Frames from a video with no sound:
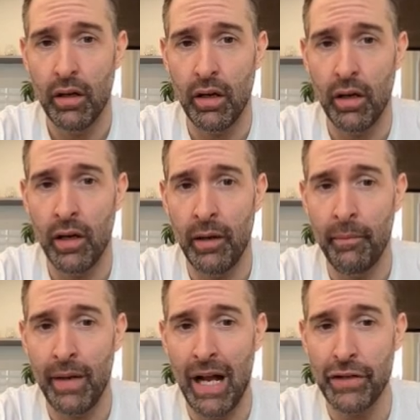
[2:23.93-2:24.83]

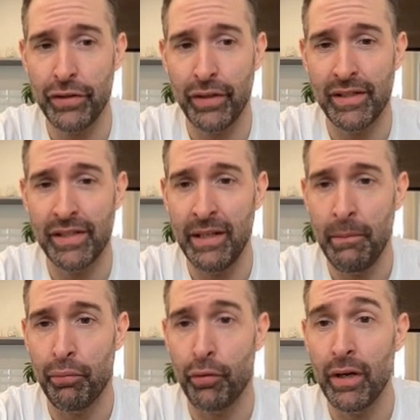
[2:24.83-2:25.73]
As you can see,
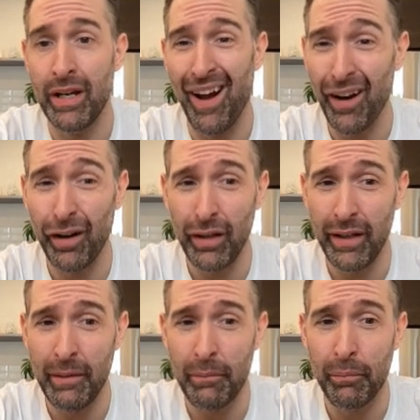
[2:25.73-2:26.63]
pretty
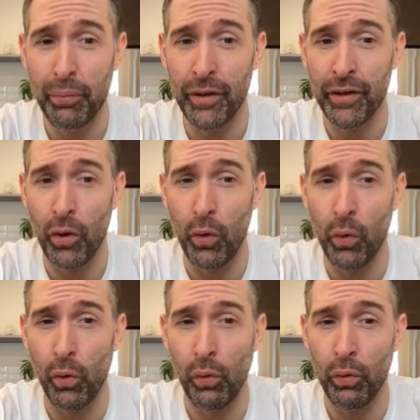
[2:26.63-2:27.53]
ugly, pretty
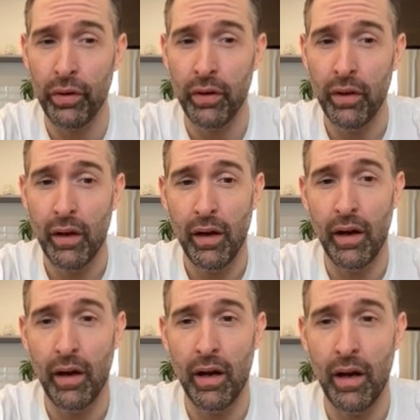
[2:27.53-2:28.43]
old.
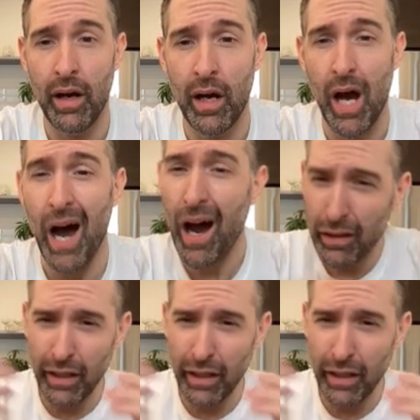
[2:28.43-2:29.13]
Oddly